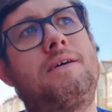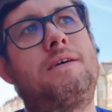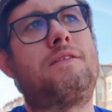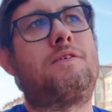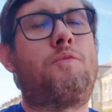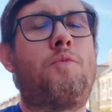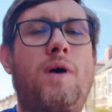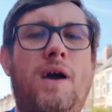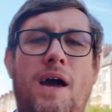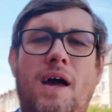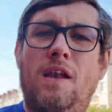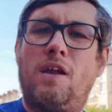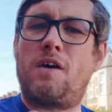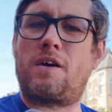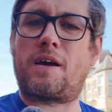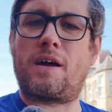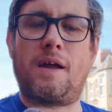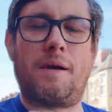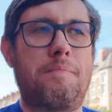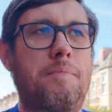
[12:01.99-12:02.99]
The way I
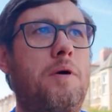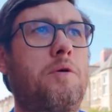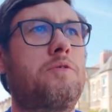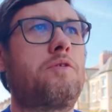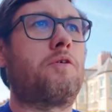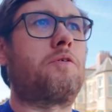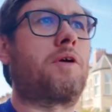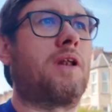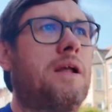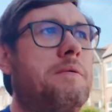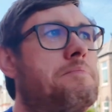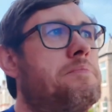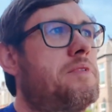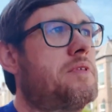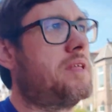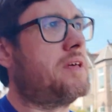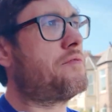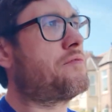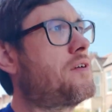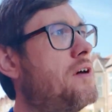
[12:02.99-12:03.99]
look at it, Bodo Glimt,
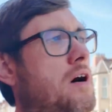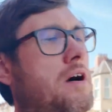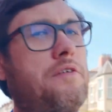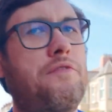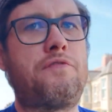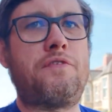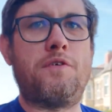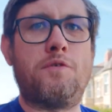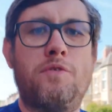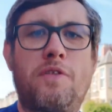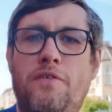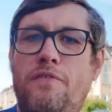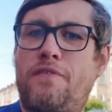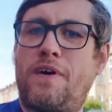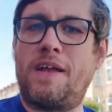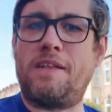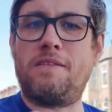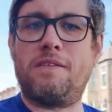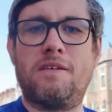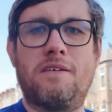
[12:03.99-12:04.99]
they've got a few
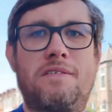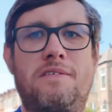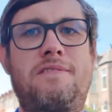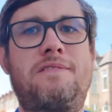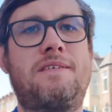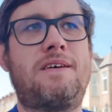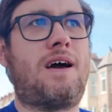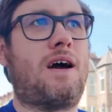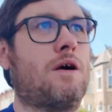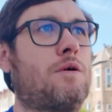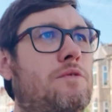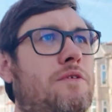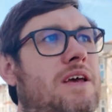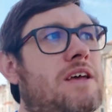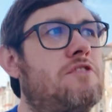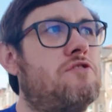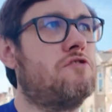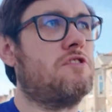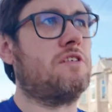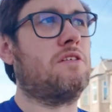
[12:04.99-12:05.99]
defenders out
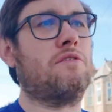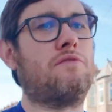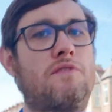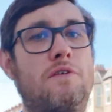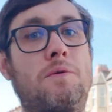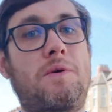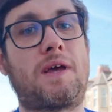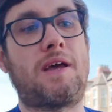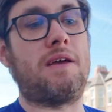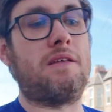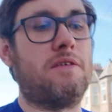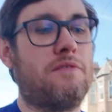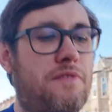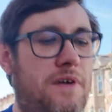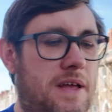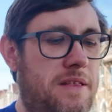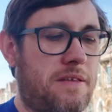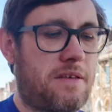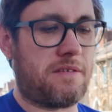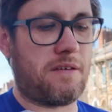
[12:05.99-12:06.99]
injured, a few key
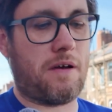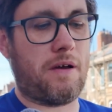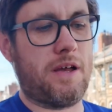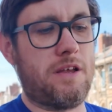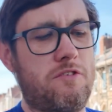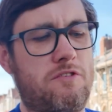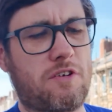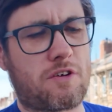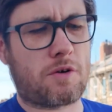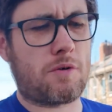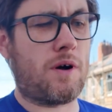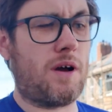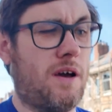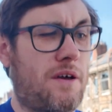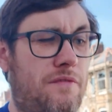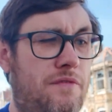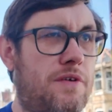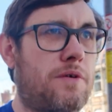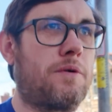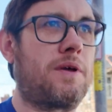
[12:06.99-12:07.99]
defenders out injured, quite
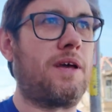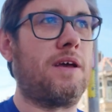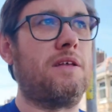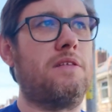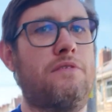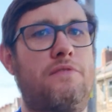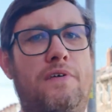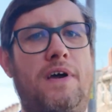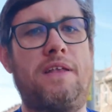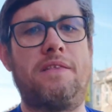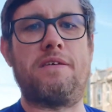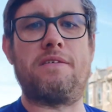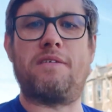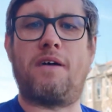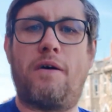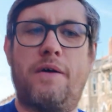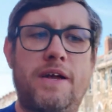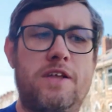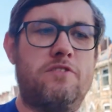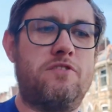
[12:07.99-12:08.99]
a few key defenders
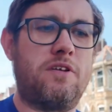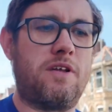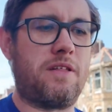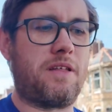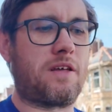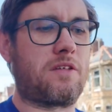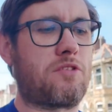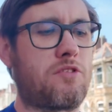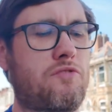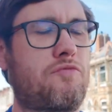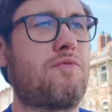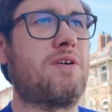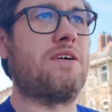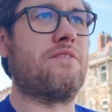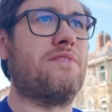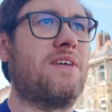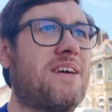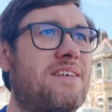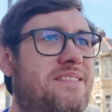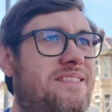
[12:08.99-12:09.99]
out injured. I think 3
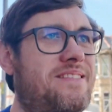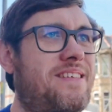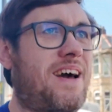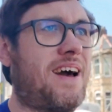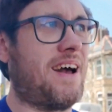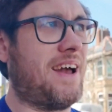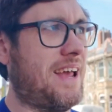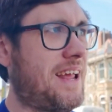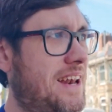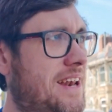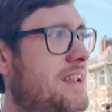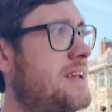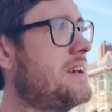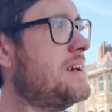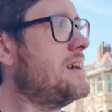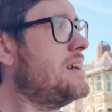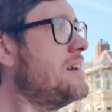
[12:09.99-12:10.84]
of their starting